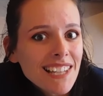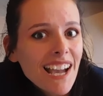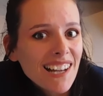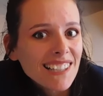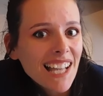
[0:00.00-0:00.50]

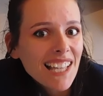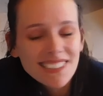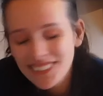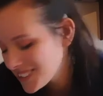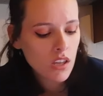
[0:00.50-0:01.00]
Okay.
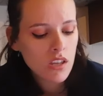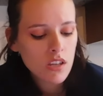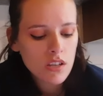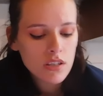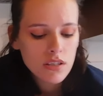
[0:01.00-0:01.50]

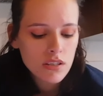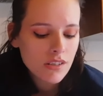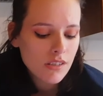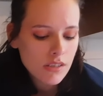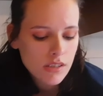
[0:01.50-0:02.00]

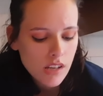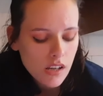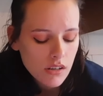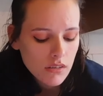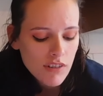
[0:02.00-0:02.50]

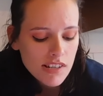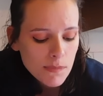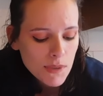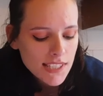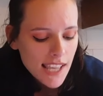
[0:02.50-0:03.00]
So the
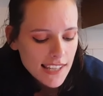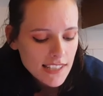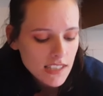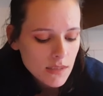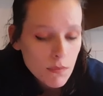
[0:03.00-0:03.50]
recipe says
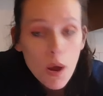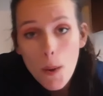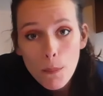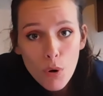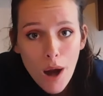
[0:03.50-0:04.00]
it's
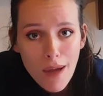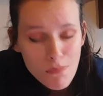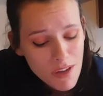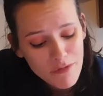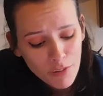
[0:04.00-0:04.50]
prep
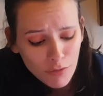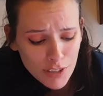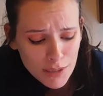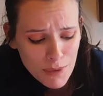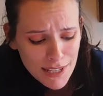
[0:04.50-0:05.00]

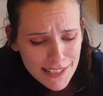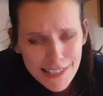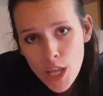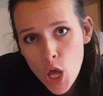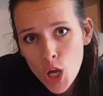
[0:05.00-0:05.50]
15 minutes,